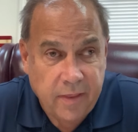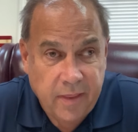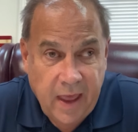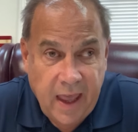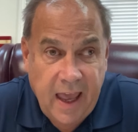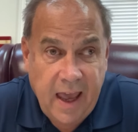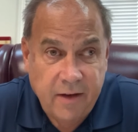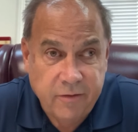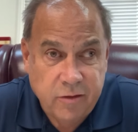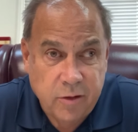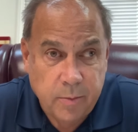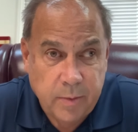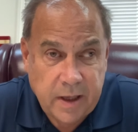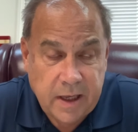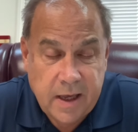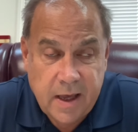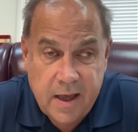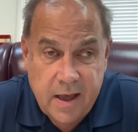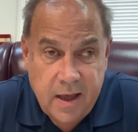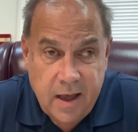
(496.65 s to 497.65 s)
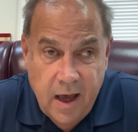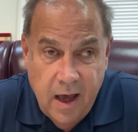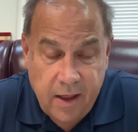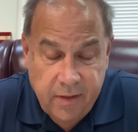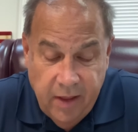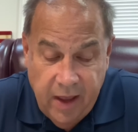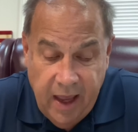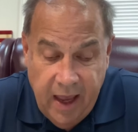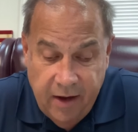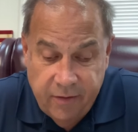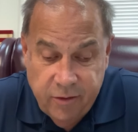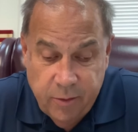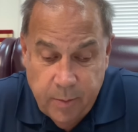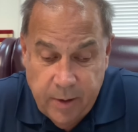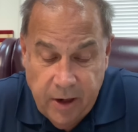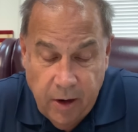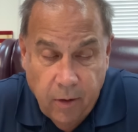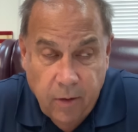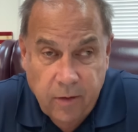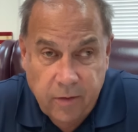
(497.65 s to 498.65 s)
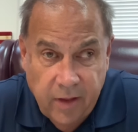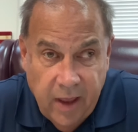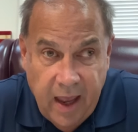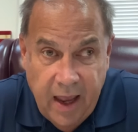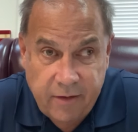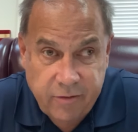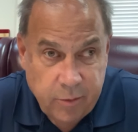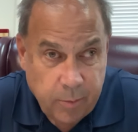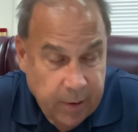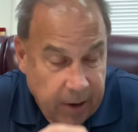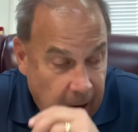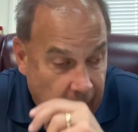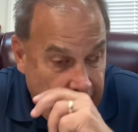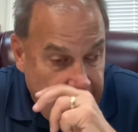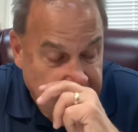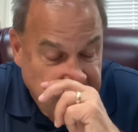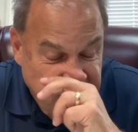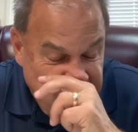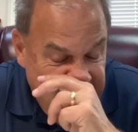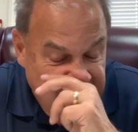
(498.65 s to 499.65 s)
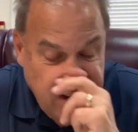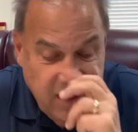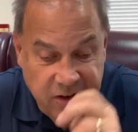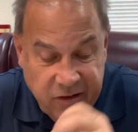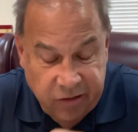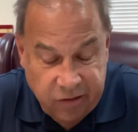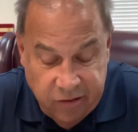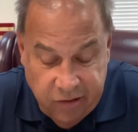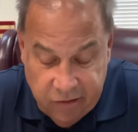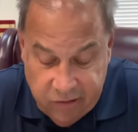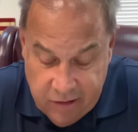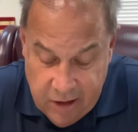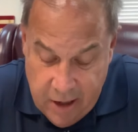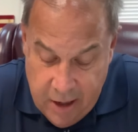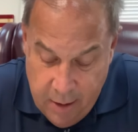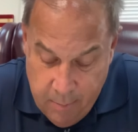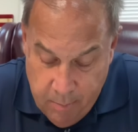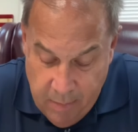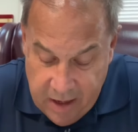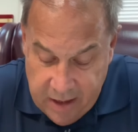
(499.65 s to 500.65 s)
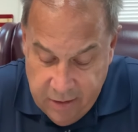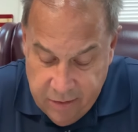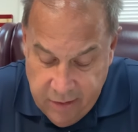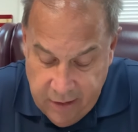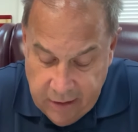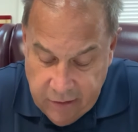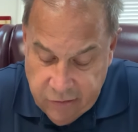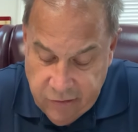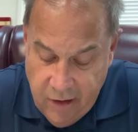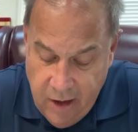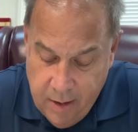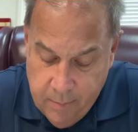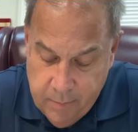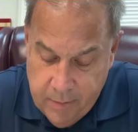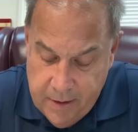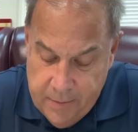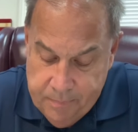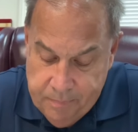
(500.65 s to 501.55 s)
They have to be earned. They have to be honest. He doesn't just make things up.